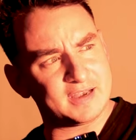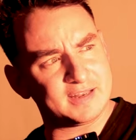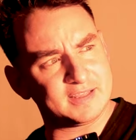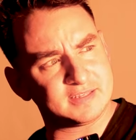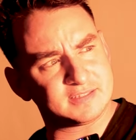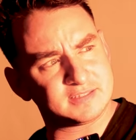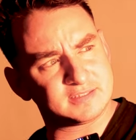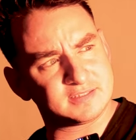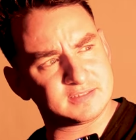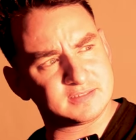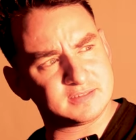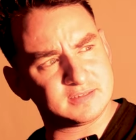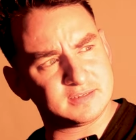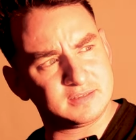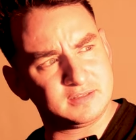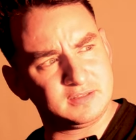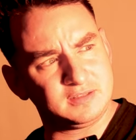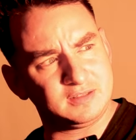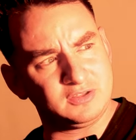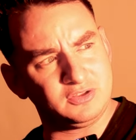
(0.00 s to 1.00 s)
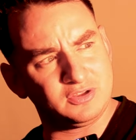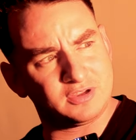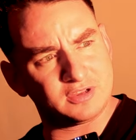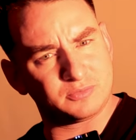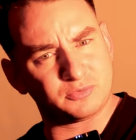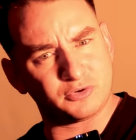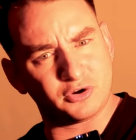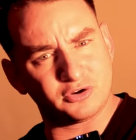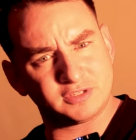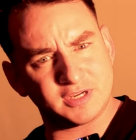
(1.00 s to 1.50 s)
that it's, you
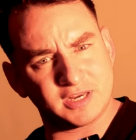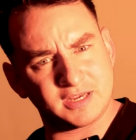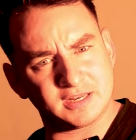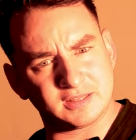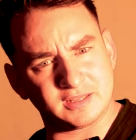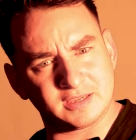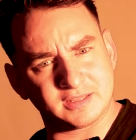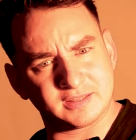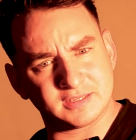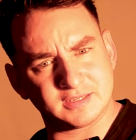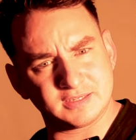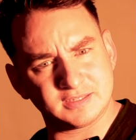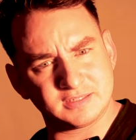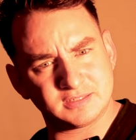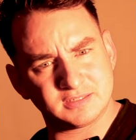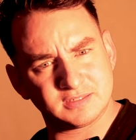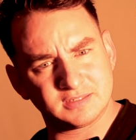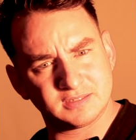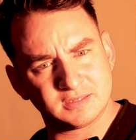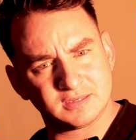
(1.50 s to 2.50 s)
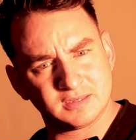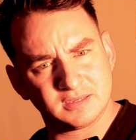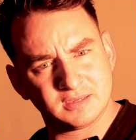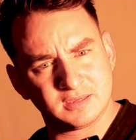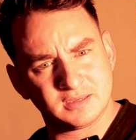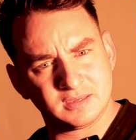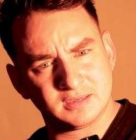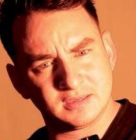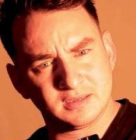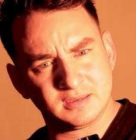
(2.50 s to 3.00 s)
could rotate it like this,
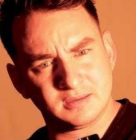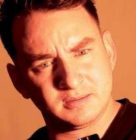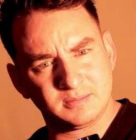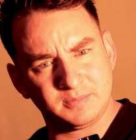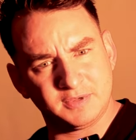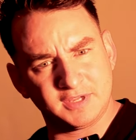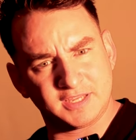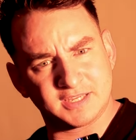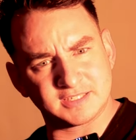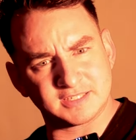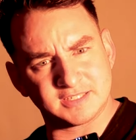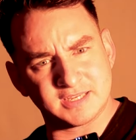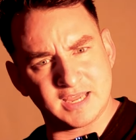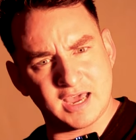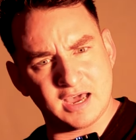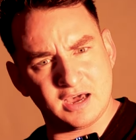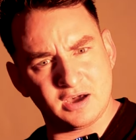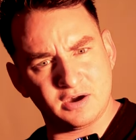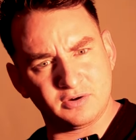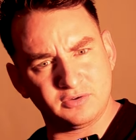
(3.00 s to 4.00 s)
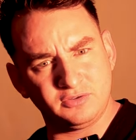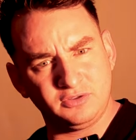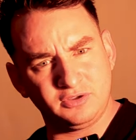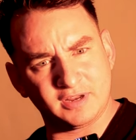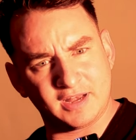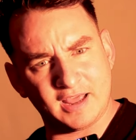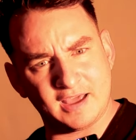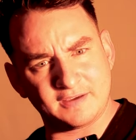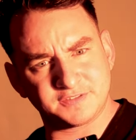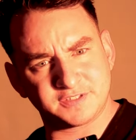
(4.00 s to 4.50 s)
because now you
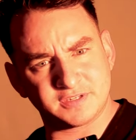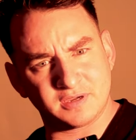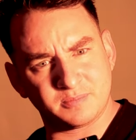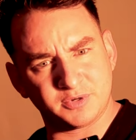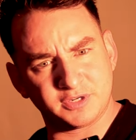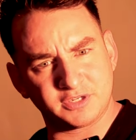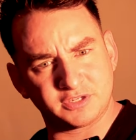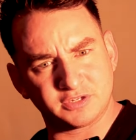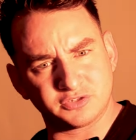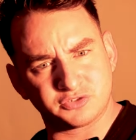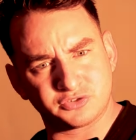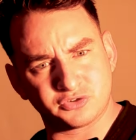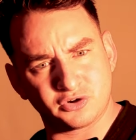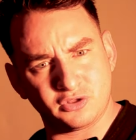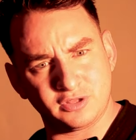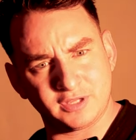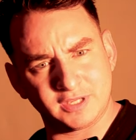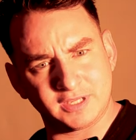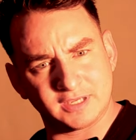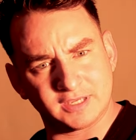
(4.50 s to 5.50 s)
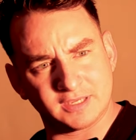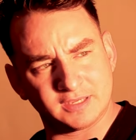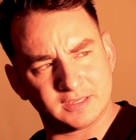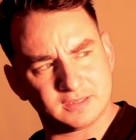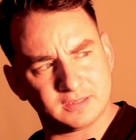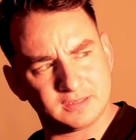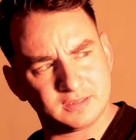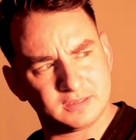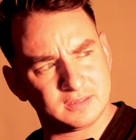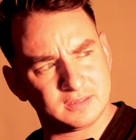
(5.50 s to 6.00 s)
could have someone controlling it